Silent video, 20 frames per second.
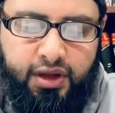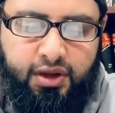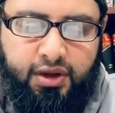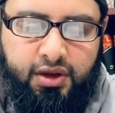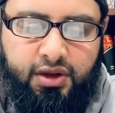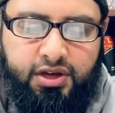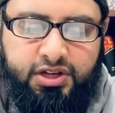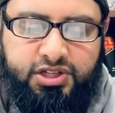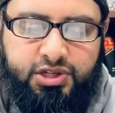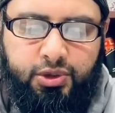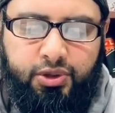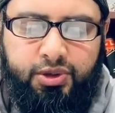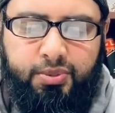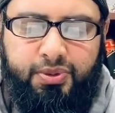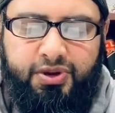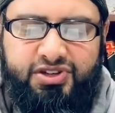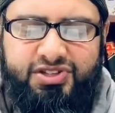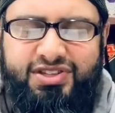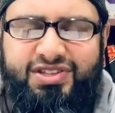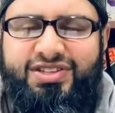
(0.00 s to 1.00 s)
So the
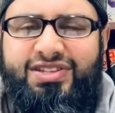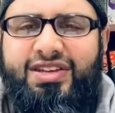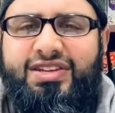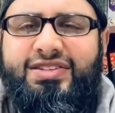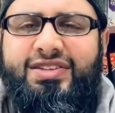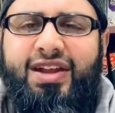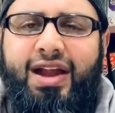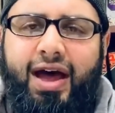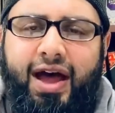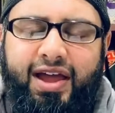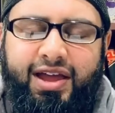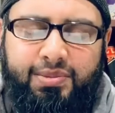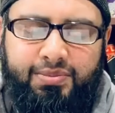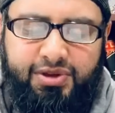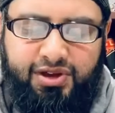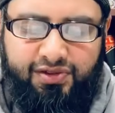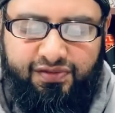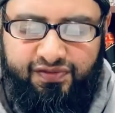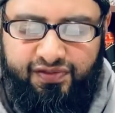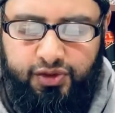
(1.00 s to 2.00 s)
person says that I am
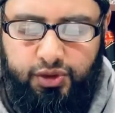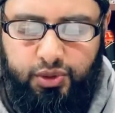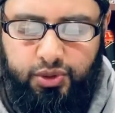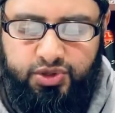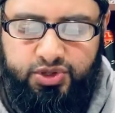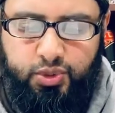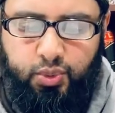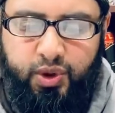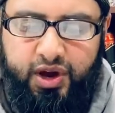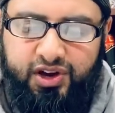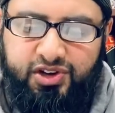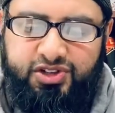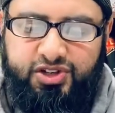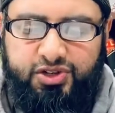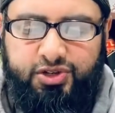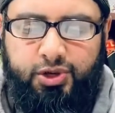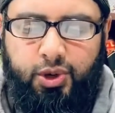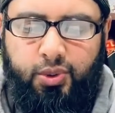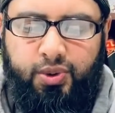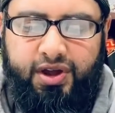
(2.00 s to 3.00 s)
confused where to
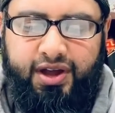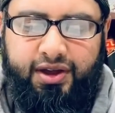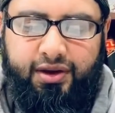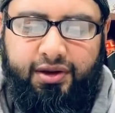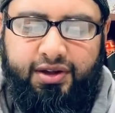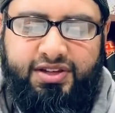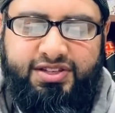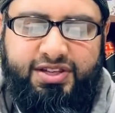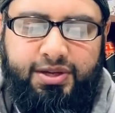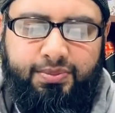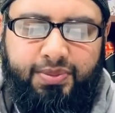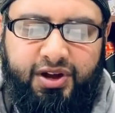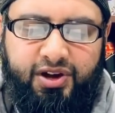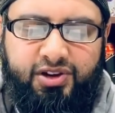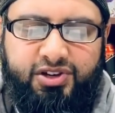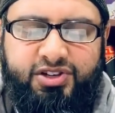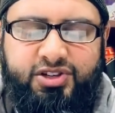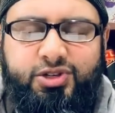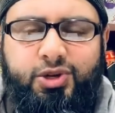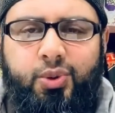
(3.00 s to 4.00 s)
donate. Is it better
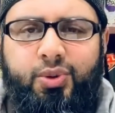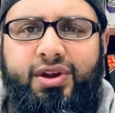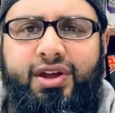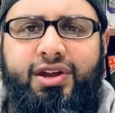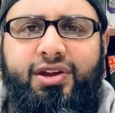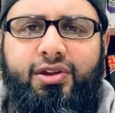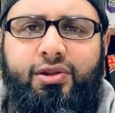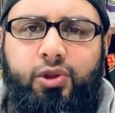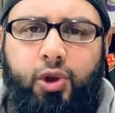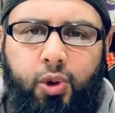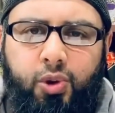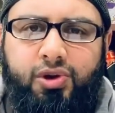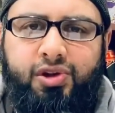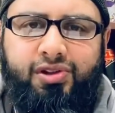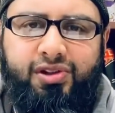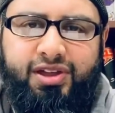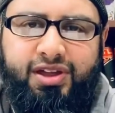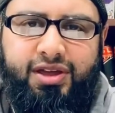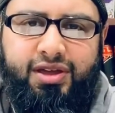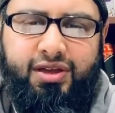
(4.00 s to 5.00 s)
to donate
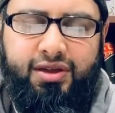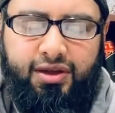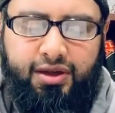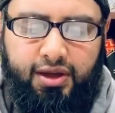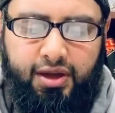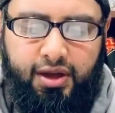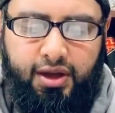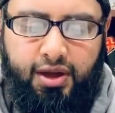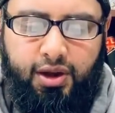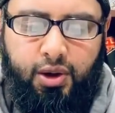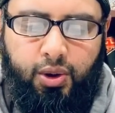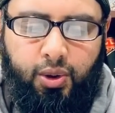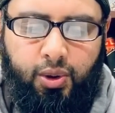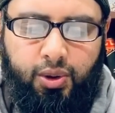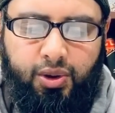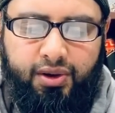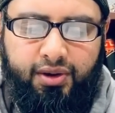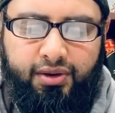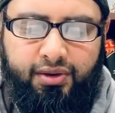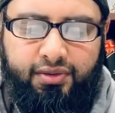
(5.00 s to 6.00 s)
locally
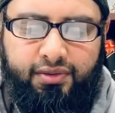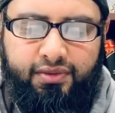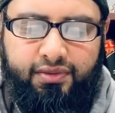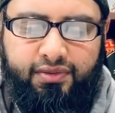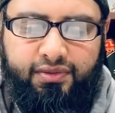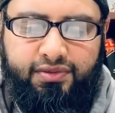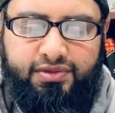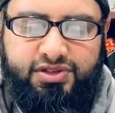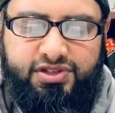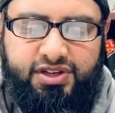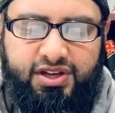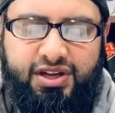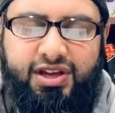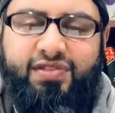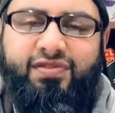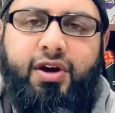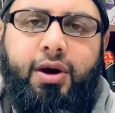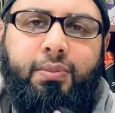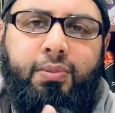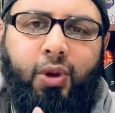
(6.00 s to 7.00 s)
or to
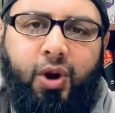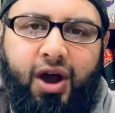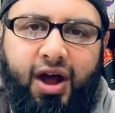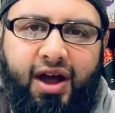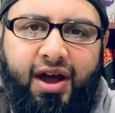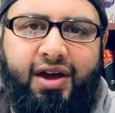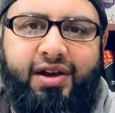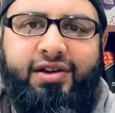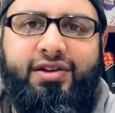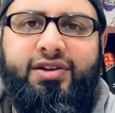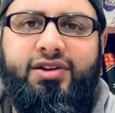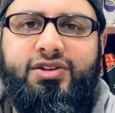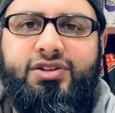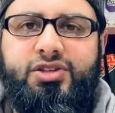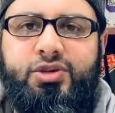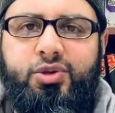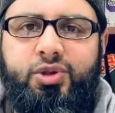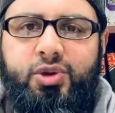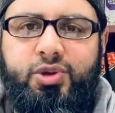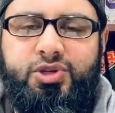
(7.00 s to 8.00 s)
give abroad
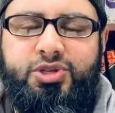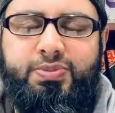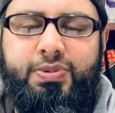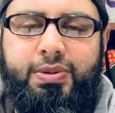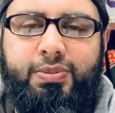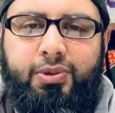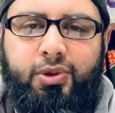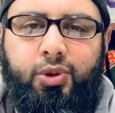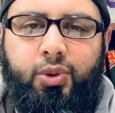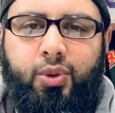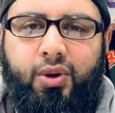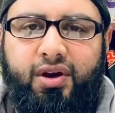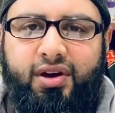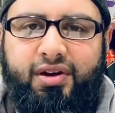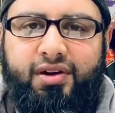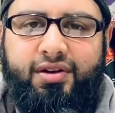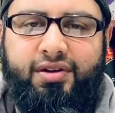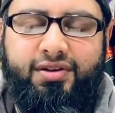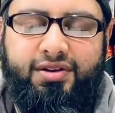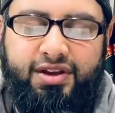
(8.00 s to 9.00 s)
to those people who
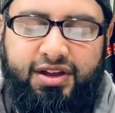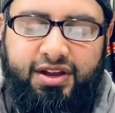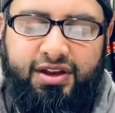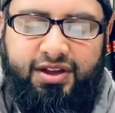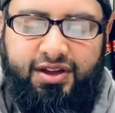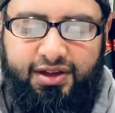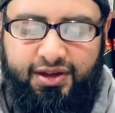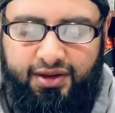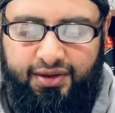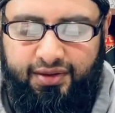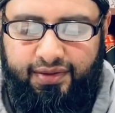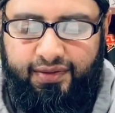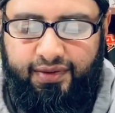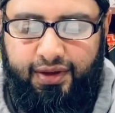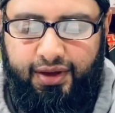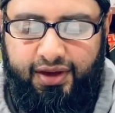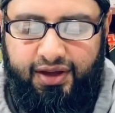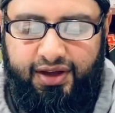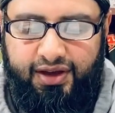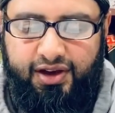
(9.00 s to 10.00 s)
are needy
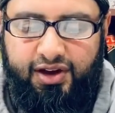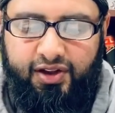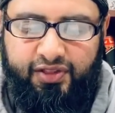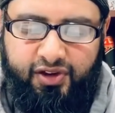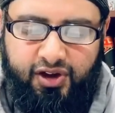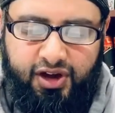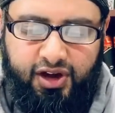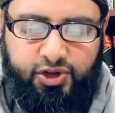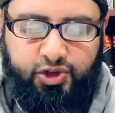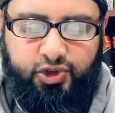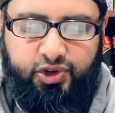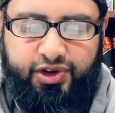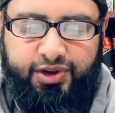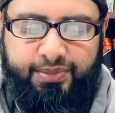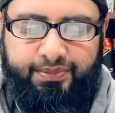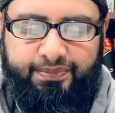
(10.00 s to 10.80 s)
in another country?